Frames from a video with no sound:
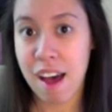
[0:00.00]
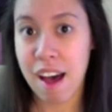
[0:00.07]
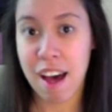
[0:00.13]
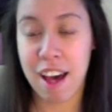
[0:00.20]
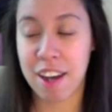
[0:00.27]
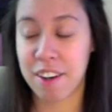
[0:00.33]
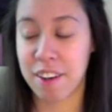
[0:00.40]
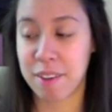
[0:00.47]

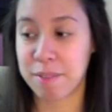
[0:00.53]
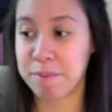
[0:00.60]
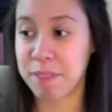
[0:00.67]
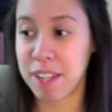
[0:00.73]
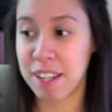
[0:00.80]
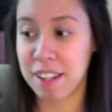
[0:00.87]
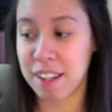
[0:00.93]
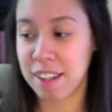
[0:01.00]
I don't know.
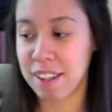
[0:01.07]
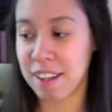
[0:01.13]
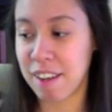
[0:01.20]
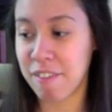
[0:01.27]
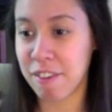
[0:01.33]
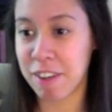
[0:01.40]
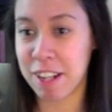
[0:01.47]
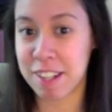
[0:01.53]
It, it
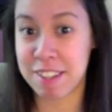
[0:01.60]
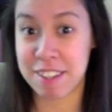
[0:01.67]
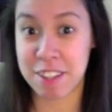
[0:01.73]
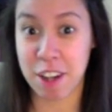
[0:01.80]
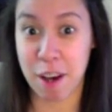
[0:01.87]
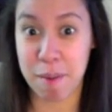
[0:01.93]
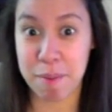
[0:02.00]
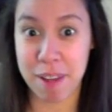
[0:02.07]
never did
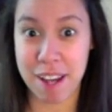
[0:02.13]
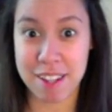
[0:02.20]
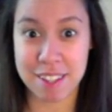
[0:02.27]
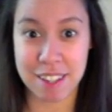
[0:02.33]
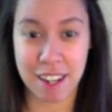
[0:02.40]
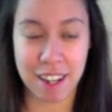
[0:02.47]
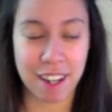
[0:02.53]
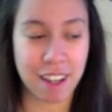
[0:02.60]
stop last
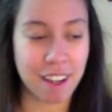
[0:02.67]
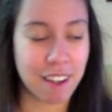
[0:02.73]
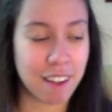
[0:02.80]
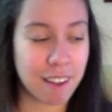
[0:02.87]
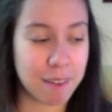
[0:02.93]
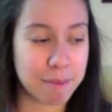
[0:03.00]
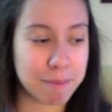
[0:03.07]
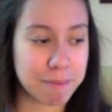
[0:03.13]
night.
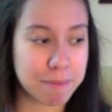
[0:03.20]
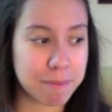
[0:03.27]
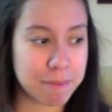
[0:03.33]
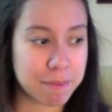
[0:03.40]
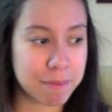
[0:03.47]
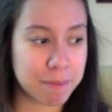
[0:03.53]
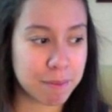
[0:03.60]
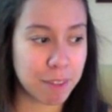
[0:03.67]
Um,
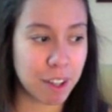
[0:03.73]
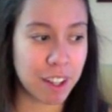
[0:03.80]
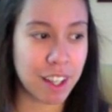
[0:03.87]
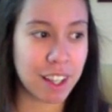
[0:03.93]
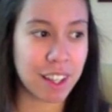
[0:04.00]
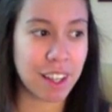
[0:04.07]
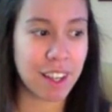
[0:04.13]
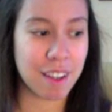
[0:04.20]
well, it,
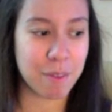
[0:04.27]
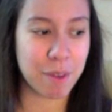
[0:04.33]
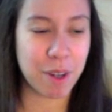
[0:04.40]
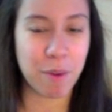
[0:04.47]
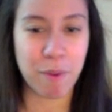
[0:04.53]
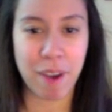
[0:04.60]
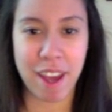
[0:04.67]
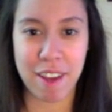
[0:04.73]
it went
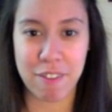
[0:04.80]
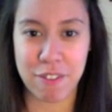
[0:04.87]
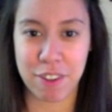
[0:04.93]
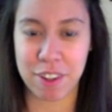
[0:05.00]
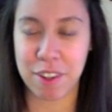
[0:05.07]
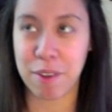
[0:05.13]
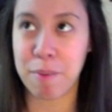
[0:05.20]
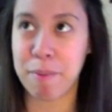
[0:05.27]
away for a
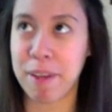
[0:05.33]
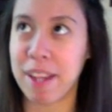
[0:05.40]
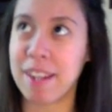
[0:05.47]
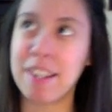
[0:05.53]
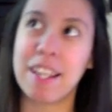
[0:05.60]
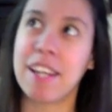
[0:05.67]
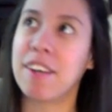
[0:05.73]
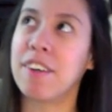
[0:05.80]
little bit.
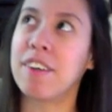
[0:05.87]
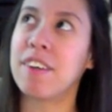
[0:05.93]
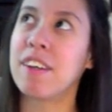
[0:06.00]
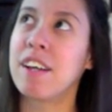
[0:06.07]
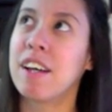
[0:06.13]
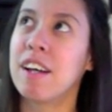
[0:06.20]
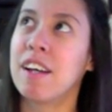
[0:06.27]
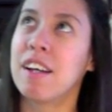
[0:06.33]
Neil
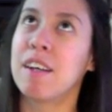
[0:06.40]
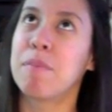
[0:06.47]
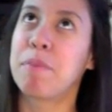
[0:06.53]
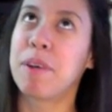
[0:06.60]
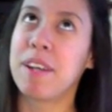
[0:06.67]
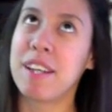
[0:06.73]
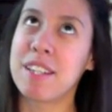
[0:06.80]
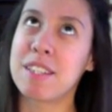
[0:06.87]

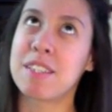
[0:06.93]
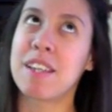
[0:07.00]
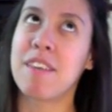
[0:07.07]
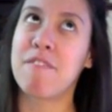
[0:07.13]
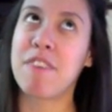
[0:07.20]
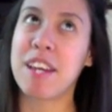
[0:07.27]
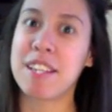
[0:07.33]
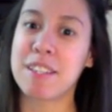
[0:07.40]
put his
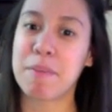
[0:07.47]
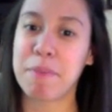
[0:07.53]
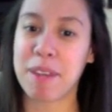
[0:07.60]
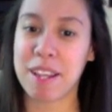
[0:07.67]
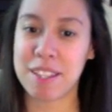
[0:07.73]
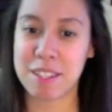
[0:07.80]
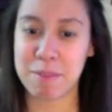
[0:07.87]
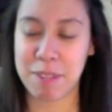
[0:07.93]
face up
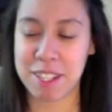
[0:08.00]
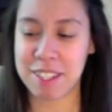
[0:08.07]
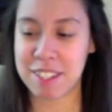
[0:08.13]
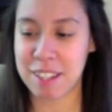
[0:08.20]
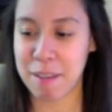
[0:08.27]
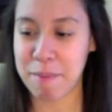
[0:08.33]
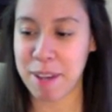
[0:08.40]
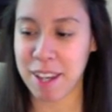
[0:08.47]
against my
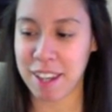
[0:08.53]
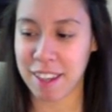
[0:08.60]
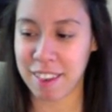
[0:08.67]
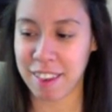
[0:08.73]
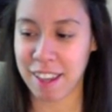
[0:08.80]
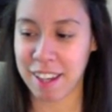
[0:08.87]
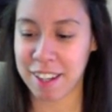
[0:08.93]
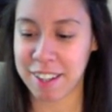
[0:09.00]
stomach and
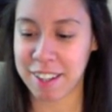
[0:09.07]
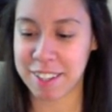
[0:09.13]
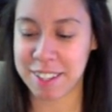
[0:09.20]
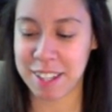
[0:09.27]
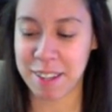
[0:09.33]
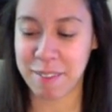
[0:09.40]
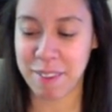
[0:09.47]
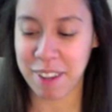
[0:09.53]
like
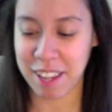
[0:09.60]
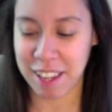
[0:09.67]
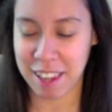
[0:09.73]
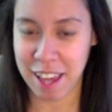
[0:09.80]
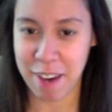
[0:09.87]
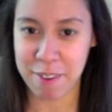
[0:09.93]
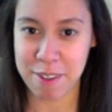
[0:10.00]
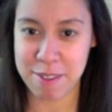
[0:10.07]
said really
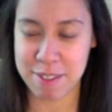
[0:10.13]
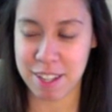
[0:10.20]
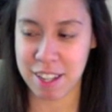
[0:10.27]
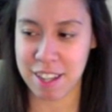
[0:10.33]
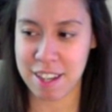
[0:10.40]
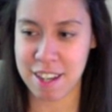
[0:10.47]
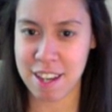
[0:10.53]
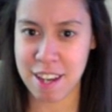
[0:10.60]
loud, he's like,
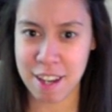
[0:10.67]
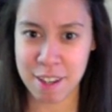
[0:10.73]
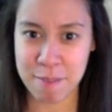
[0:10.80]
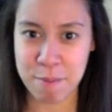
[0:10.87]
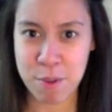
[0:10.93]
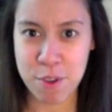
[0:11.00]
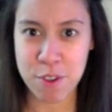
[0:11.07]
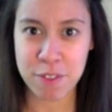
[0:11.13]
Ian,
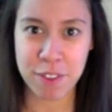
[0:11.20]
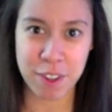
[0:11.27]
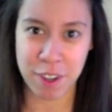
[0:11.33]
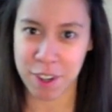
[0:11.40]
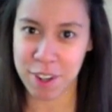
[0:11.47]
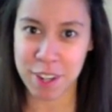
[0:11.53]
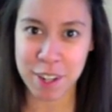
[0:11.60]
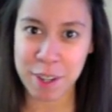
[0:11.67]
move, you're
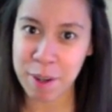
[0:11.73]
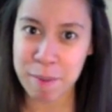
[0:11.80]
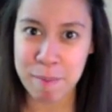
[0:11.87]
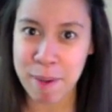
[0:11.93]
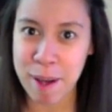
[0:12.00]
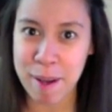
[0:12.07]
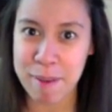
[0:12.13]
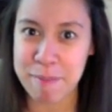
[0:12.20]
hurting your
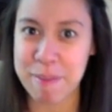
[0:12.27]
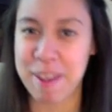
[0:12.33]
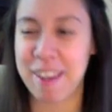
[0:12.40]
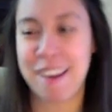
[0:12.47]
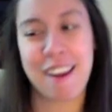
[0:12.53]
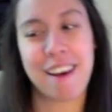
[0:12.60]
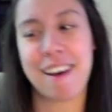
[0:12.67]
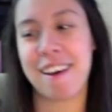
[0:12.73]
mom. And
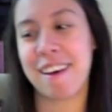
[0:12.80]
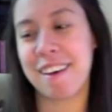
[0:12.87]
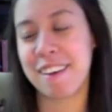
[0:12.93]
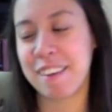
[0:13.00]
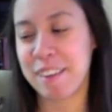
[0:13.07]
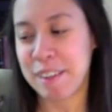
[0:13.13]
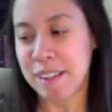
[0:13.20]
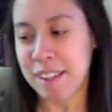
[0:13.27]
uh,
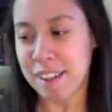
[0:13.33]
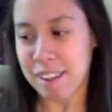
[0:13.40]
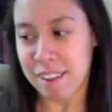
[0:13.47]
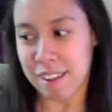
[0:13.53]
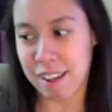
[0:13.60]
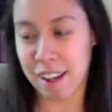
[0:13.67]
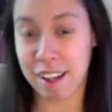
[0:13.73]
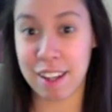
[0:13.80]

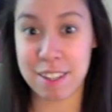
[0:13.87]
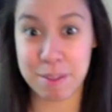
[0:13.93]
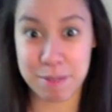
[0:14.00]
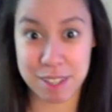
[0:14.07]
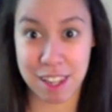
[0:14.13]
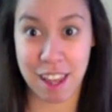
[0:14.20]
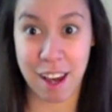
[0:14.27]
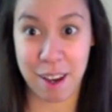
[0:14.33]
I guess it was
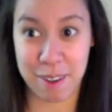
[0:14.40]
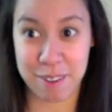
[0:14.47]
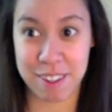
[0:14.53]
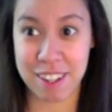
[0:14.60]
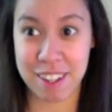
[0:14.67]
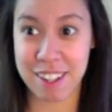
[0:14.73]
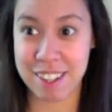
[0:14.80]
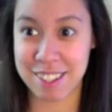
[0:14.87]
loud
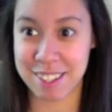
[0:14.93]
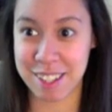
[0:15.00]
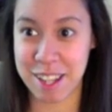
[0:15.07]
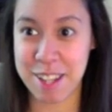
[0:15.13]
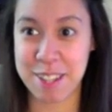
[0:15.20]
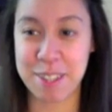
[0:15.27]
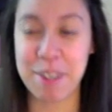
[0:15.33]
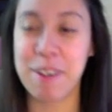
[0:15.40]
because as
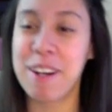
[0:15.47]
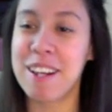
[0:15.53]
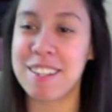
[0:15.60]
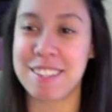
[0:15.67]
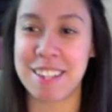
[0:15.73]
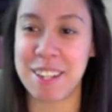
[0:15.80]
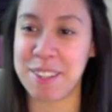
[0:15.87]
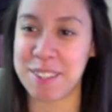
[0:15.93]
soon as
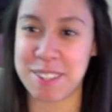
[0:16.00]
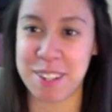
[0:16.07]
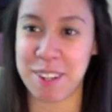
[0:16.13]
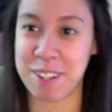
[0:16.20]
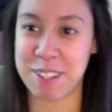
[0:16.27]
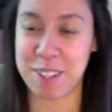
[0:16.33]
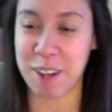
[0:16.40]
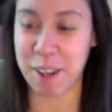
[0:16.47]
Neil
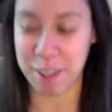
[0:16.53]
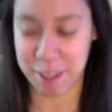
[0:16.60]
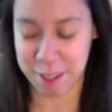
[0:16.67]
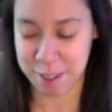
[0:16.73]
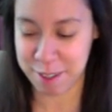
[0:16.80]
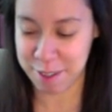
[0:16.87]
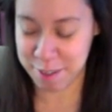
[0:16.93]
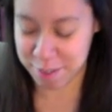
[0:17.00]
started
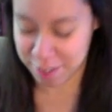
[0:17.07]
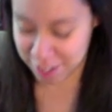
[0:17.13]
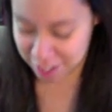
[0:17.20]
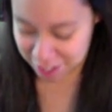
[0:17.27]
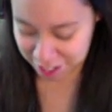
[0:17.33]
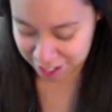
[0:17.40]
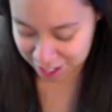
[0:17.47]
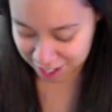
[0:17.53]
talking, you could
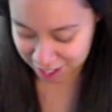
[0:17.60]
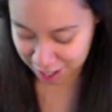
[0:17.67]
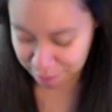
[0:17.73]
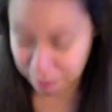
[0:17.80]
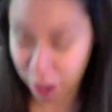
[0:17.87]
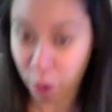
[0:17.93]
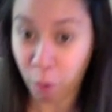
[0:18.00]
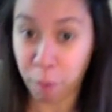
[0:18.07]
just see
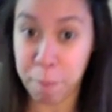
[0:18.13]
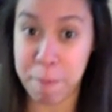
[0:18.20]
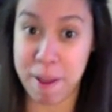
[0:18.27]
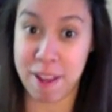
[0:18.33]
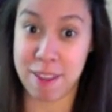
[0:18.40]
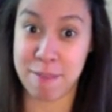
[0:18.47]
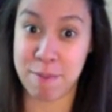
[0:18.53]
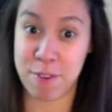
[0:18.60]
my whole
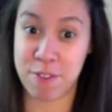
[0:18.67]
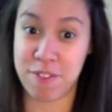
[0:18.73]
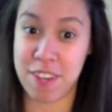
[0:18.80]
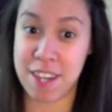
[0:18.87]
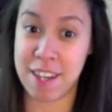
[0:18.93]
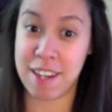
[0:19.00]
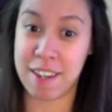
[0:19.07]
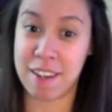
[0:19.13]
belly move.
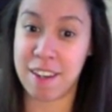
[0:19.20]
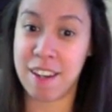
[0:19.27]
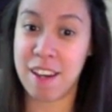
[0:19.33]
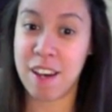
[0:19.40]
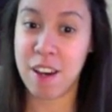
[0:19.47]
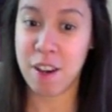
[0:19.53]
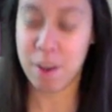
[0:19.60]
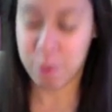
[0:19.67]
Ian
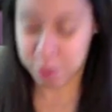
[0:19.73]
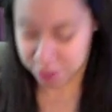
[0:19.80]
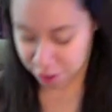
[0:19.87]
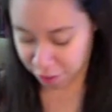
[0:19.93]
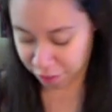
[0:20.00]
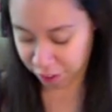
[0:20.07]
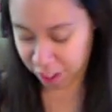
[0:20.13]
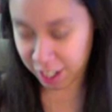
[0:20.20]
was
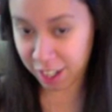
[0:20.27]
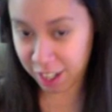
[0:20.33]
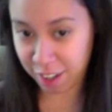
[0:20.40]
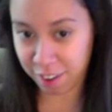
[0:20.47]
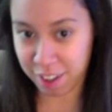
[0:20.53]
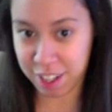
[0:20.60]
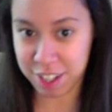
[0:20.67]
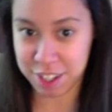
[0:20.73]
over here
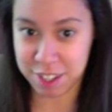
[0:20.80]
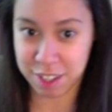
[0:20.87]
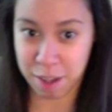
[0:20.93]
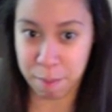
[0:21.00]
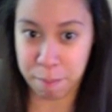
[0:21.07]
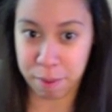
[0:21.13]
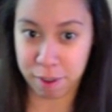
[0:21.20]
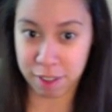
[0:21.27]
and he just
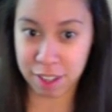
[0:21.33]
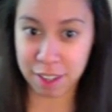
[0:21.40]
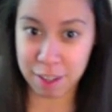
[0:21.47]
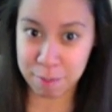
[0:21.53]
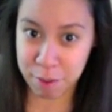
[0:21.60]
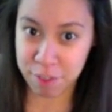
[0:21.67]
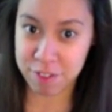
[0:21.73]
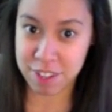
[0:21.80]
completely
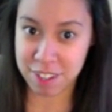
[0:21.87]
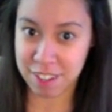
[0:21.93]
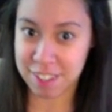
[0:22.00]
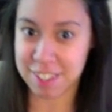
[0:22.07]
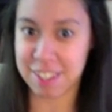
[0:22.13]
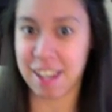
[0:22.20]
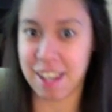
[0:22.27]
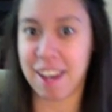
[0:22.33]
moved to
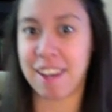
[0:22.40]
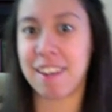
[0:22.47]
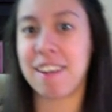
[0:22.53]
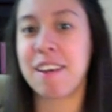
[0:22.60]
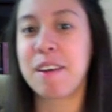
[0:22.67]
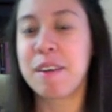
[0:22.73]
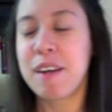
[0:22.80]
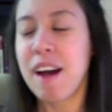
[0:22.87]
this side.
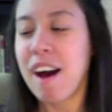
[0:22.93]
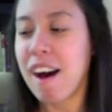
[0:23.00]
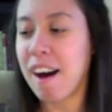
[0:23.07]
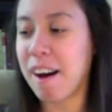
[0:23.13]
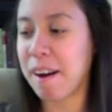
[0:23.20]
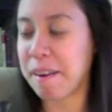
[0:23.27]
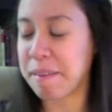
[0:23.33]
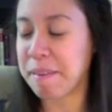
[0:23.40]

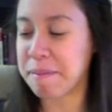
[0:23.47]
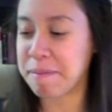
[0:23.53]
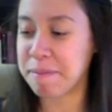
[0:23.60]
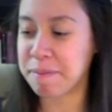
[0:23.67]
Um,